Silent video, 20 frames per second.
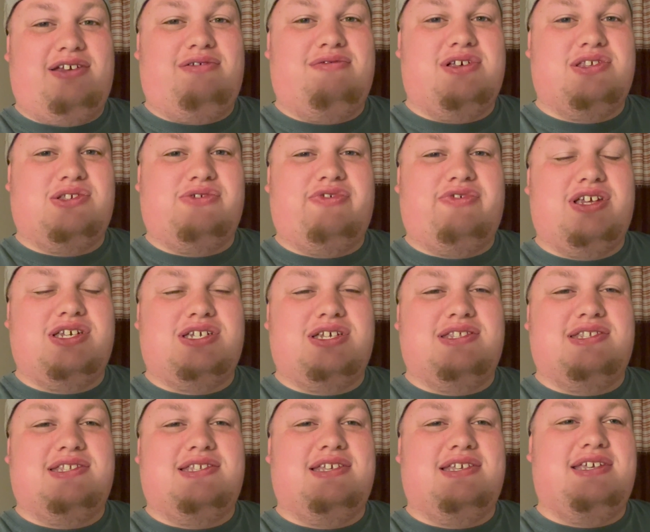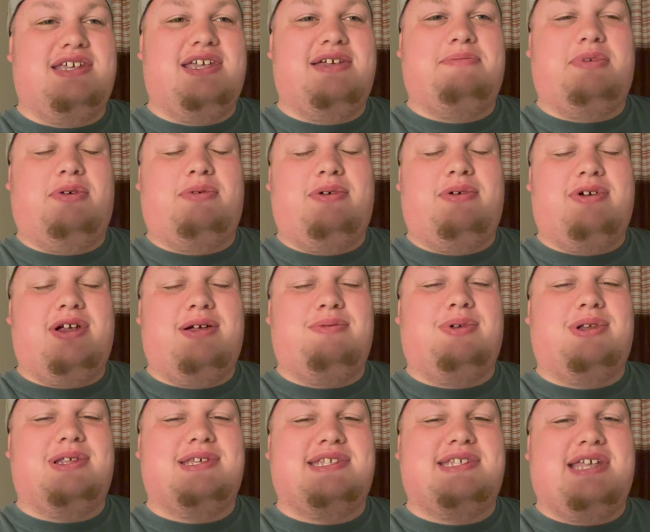reservations to get, but we were
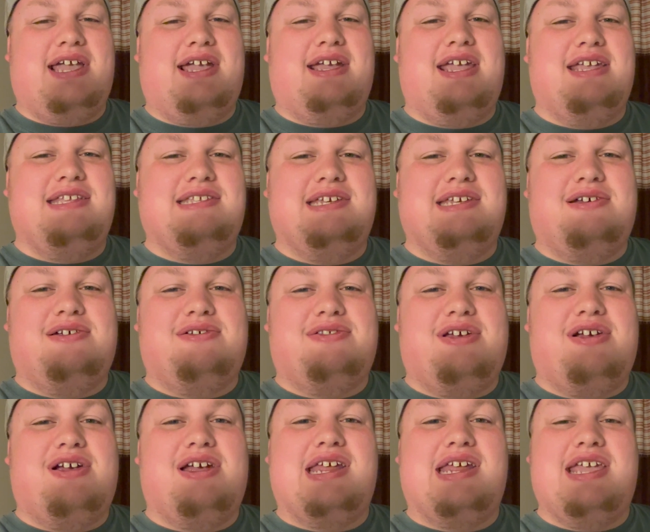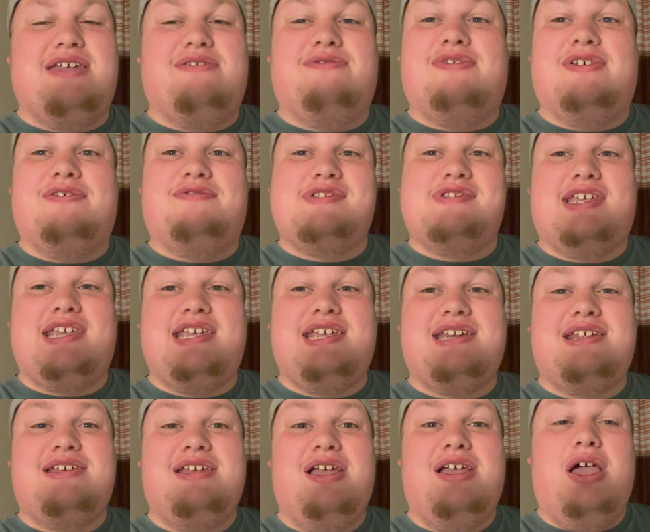able to snag a dinner there at
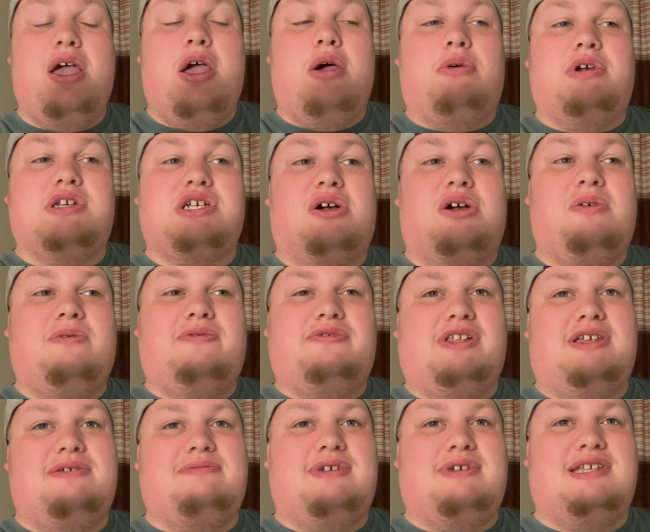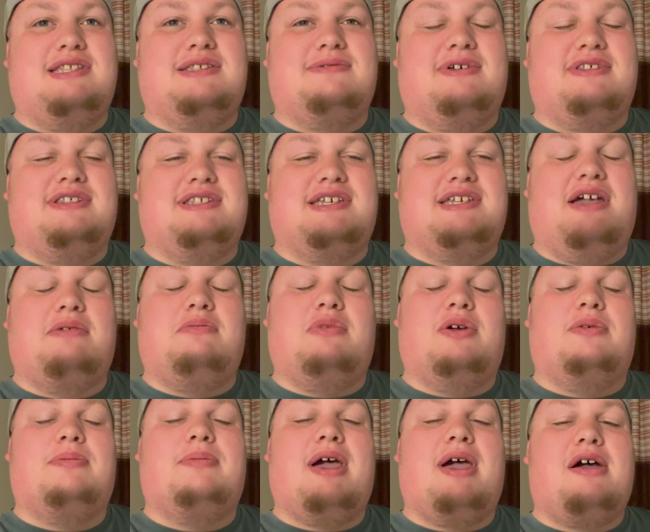8:15, which hopefully means by the time
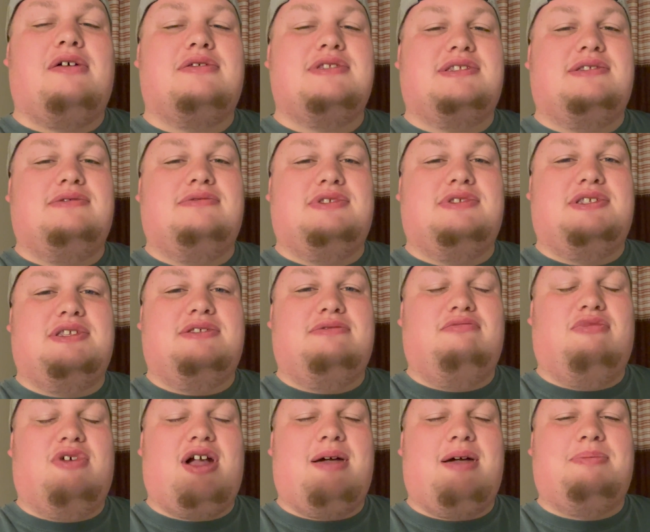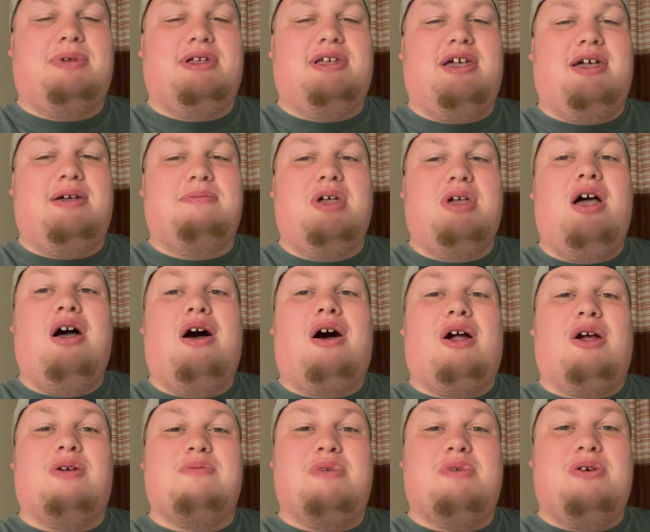we're about wrapping up,
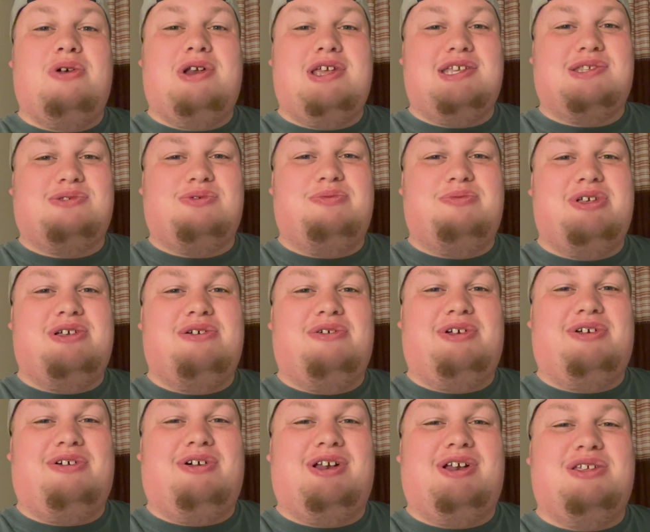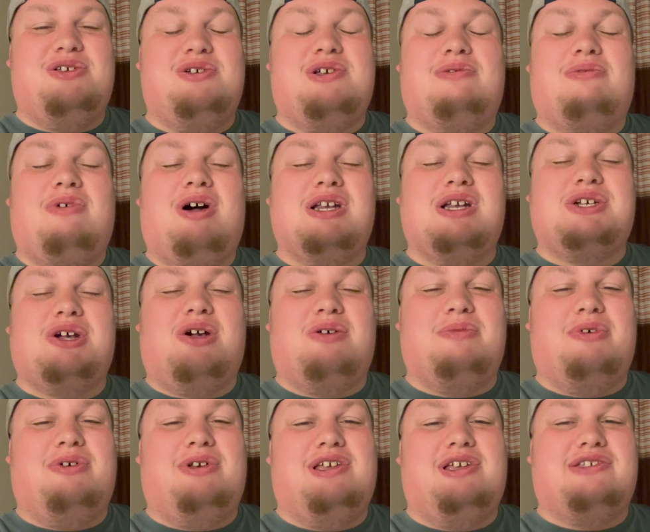Harmonious will be going on, and you can watch
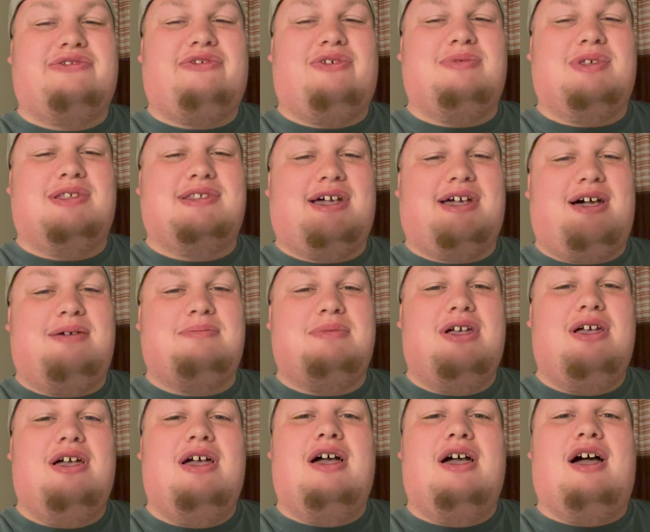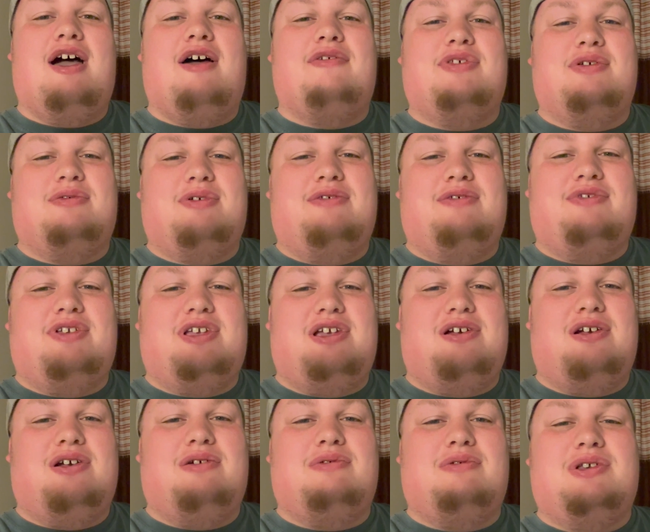Harmonious from the top of the
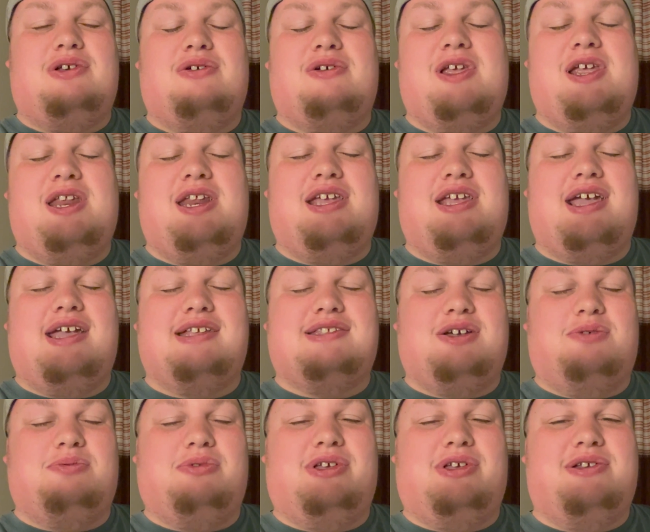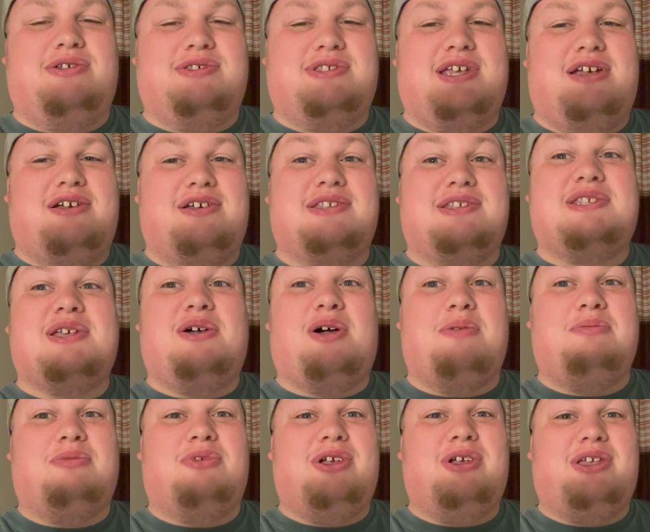Riviera when you're eating at Topolinos Terrace. So
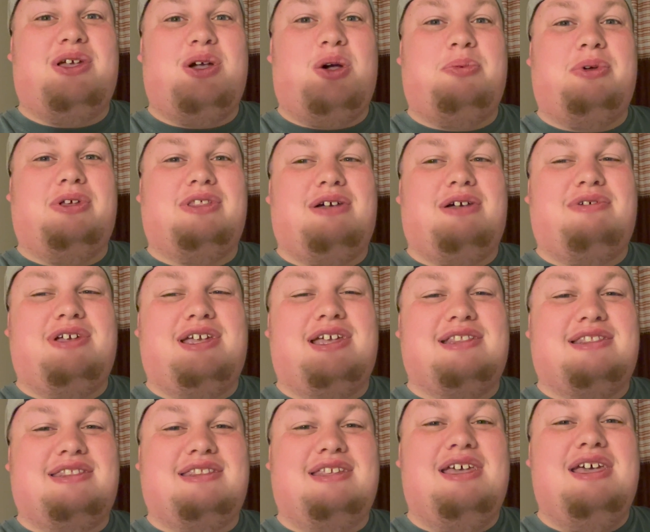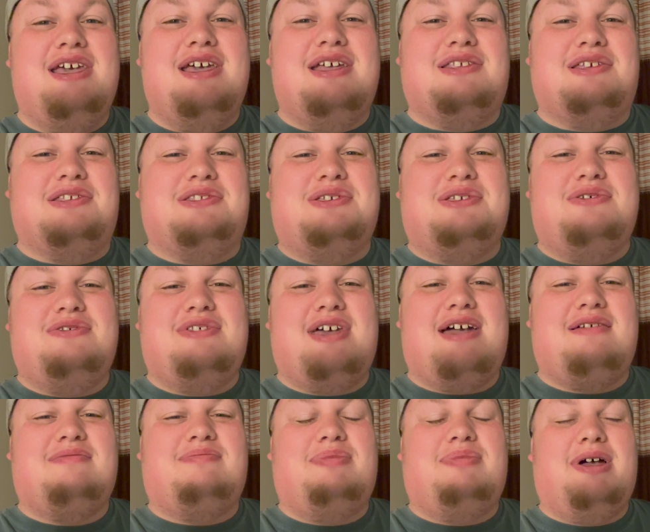I'm really hoping that we get to do
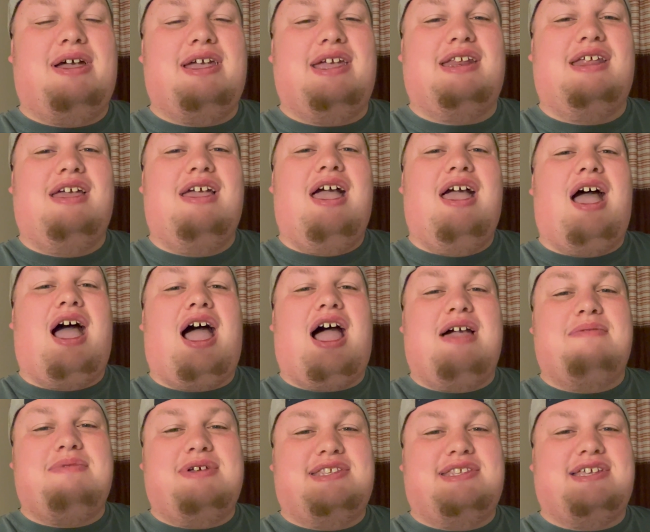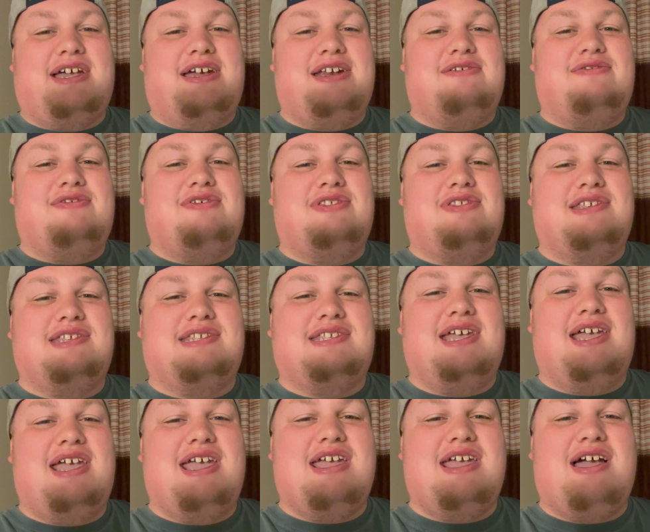that, but I'm excited for this
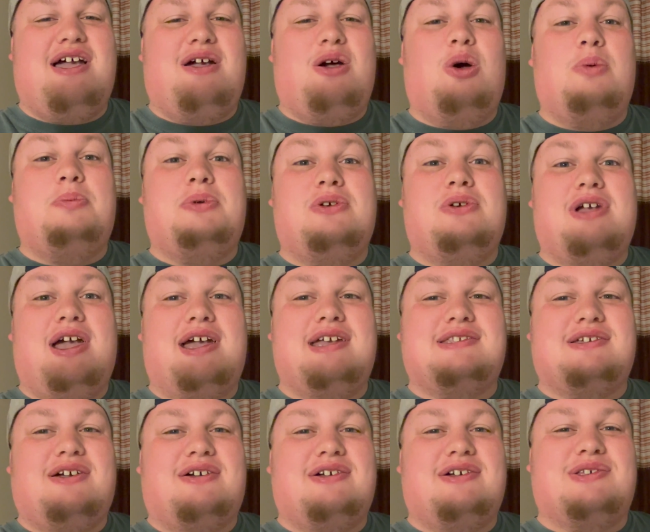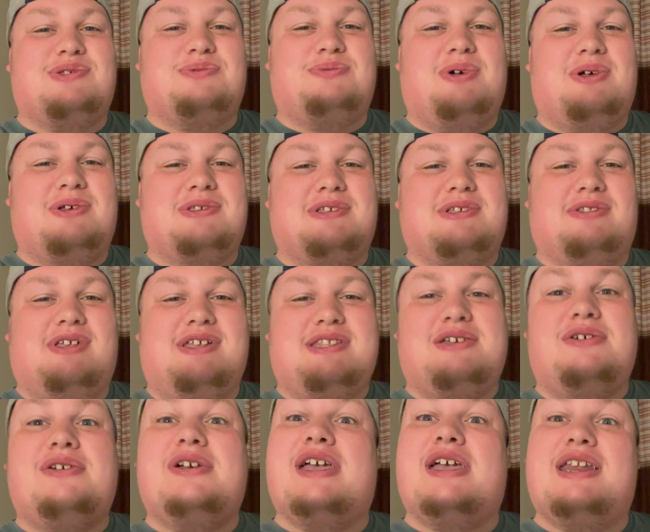day. I hope you guys are as well. So let's
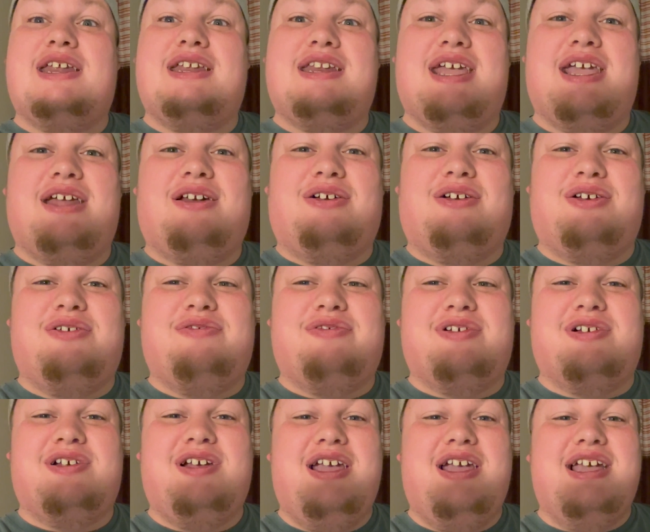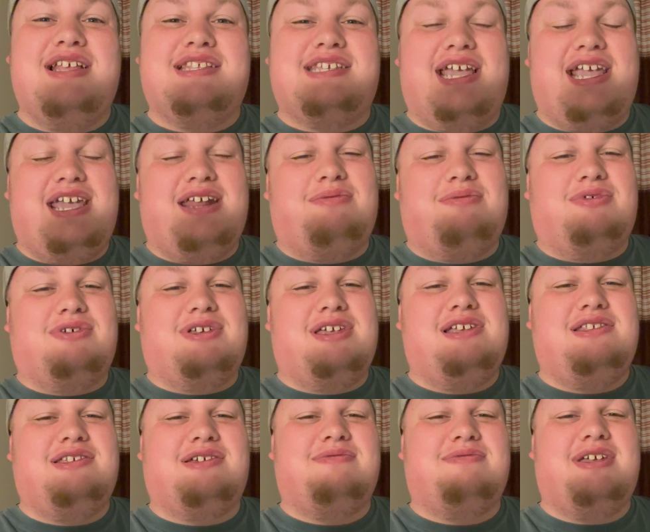go ahead and head on over to Animal
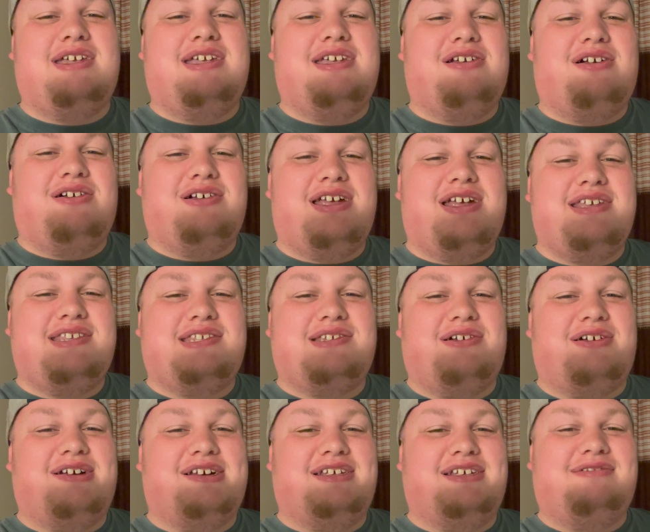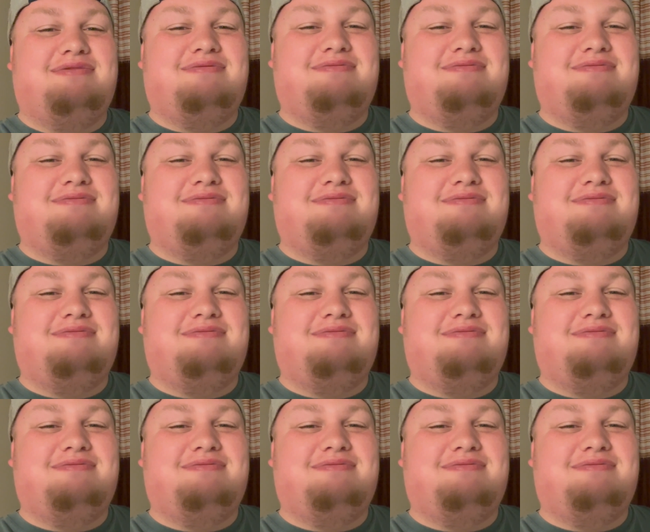Kingdom and get our day started.